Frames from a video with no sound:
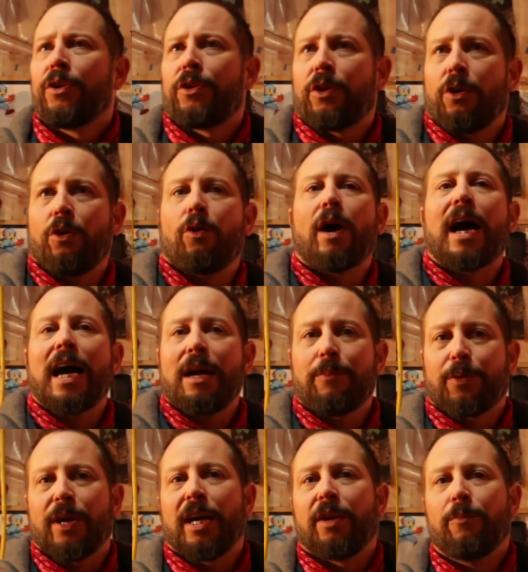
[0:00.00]
to
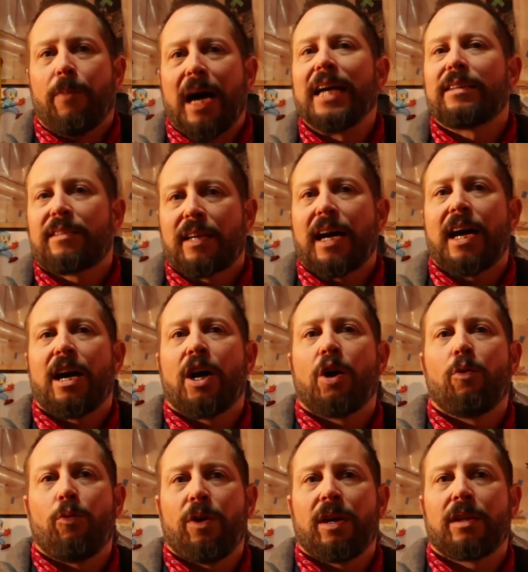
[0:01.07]
hybrid my
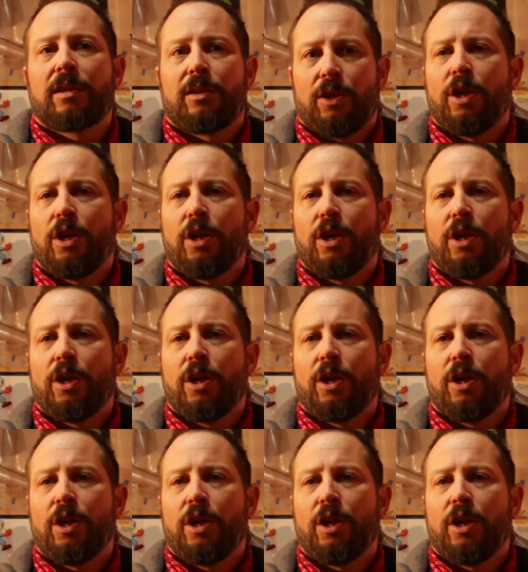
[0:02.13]
style with,